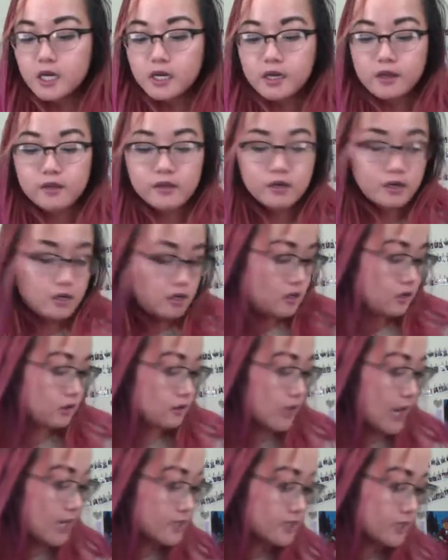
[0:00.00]
The
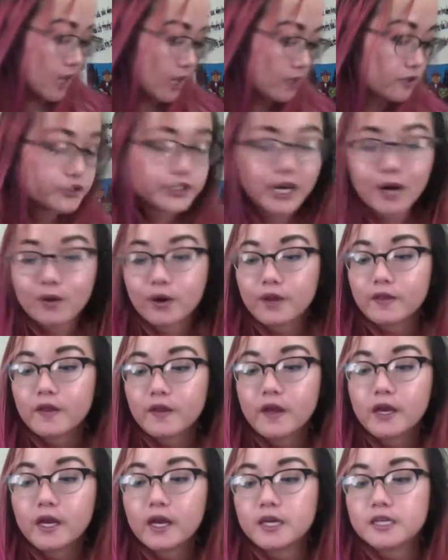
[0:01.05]
last kind of shower
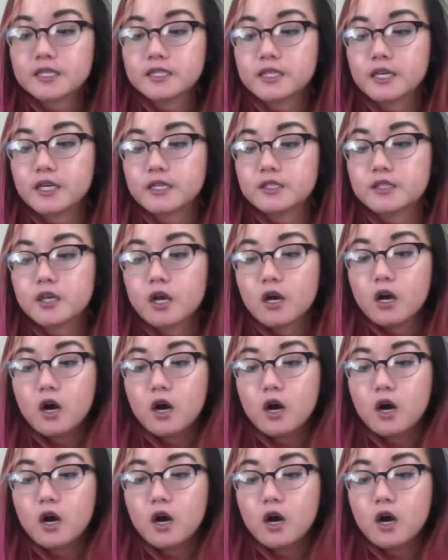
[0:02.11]
thing is this